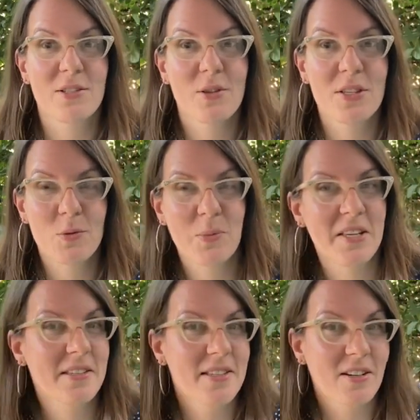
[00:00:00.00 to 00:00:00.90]
So this will be
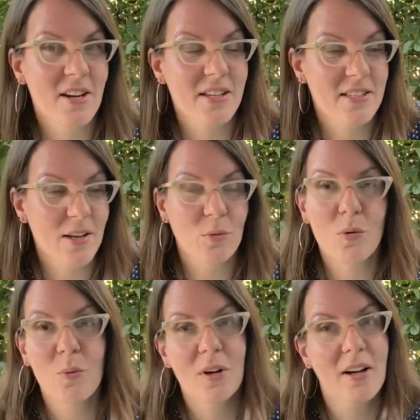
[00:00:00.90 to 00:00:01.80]
a series and
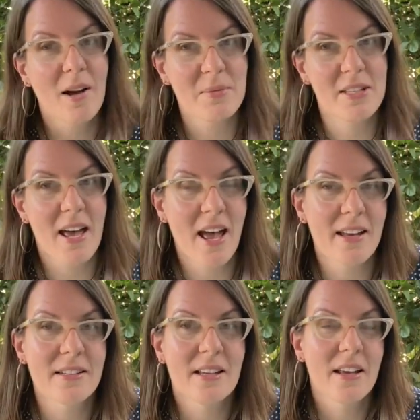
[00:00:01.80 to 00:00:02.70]
we'll work up to the
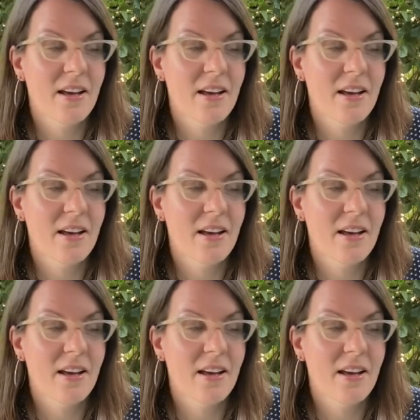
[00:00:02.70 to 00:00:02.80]
end.